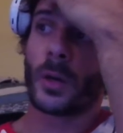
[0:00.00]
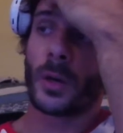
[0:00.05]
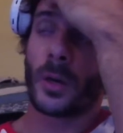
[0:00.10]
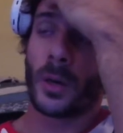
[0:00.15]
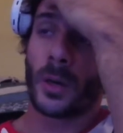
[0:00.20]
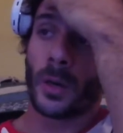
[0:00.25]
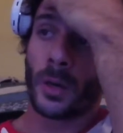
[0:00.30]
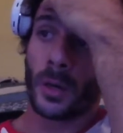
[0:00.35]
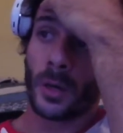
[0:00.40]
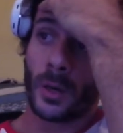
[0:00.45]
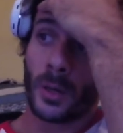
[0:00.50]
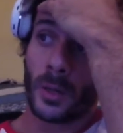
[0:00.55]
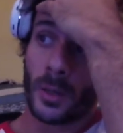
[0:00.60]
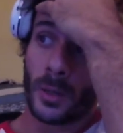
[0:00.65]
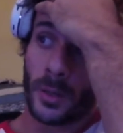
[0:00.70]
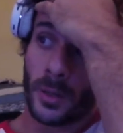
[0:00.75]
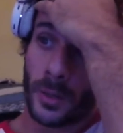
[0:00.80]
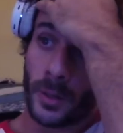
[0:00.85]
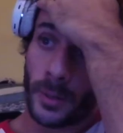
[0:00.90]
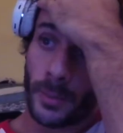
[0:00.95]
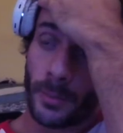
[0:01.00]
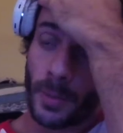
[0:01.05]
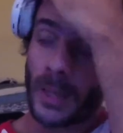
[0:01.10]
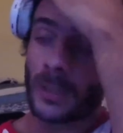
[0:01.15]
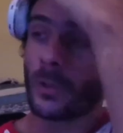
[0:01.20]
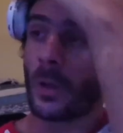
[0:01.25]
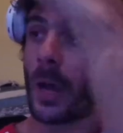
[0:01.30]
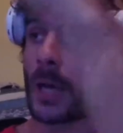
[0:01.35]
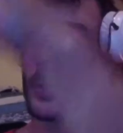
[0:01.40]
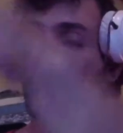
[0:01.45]
And
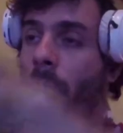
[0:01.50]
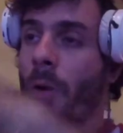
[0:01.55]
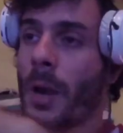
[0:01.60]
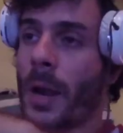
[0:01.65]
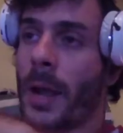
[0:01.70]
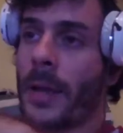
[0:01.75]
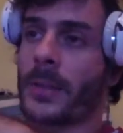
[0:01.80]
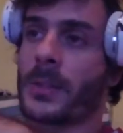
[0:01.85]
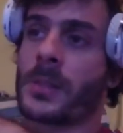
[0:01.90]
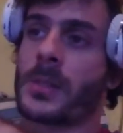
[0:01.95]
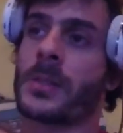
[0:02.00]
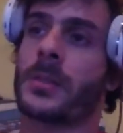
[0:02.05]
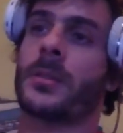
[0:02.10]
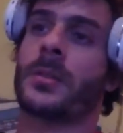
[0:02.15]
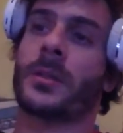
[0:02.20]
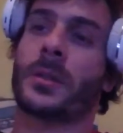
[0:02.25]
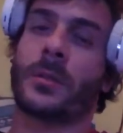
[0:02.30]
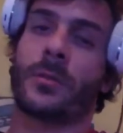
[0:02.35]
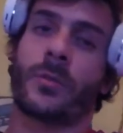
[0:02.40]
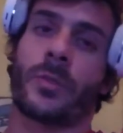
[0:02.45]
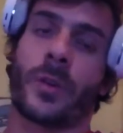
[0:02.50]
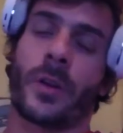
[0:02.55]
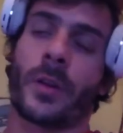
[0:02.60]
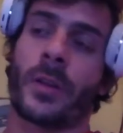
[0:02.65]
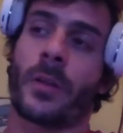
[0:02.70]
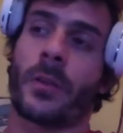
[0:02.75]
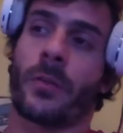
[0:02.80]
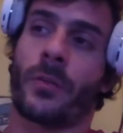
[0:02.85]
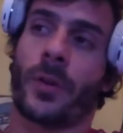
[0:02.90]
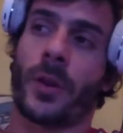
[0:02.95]
I don't like sitting in front
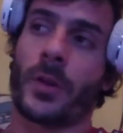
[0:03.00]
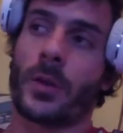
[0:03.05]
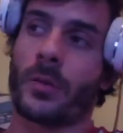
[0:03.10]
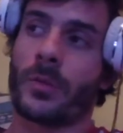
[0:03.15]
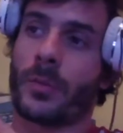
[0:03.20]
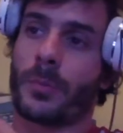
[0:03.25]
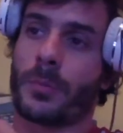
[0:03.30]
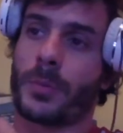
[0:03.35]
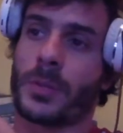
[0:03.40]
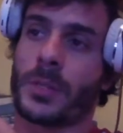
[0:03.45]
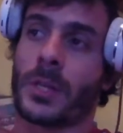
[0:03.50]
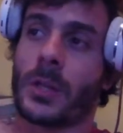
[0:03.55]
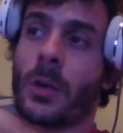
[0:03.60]
of the PC.